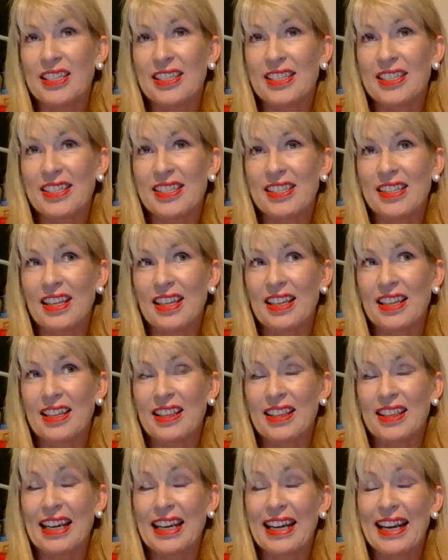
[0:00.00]
is
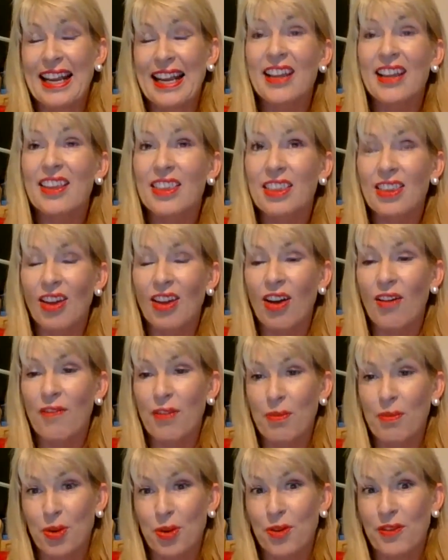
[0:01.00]
the length
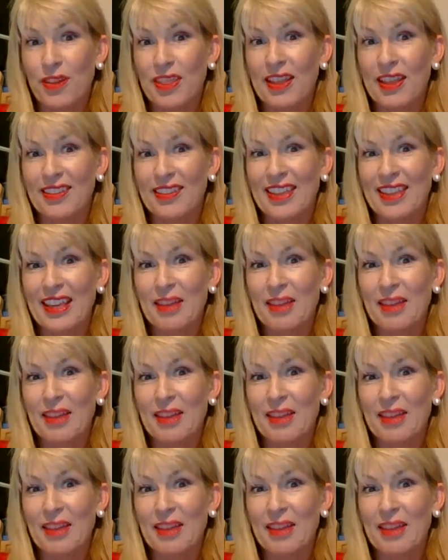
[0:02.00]
of the movie,